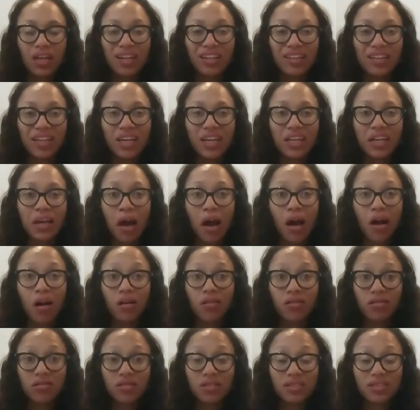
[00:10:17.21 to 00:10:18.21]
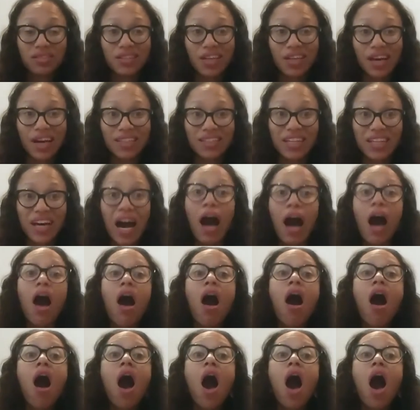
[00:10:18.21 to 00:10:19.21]
Love y'all.
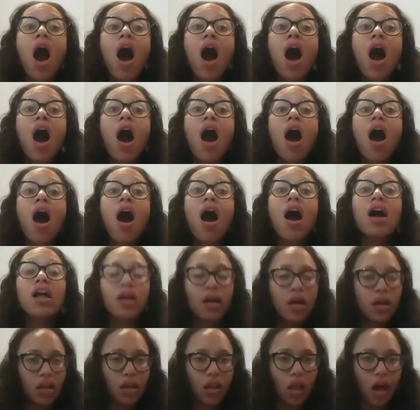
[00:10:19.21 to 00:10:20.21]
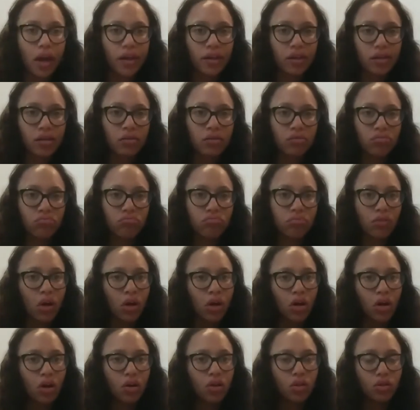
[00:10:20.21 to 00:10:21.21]
Ta-ta. Like,
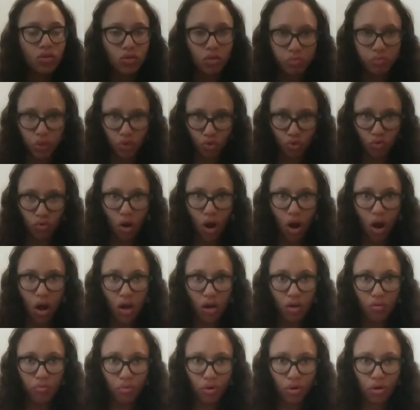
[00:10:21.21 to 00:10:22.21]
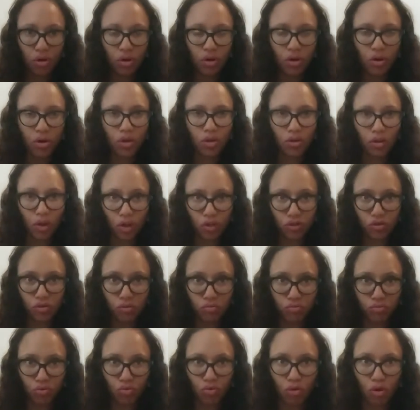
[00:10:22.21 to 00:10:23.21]
subscribe. Like,
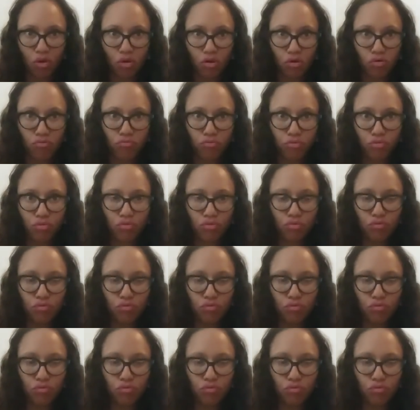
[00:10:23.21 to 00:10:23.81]
subscribe.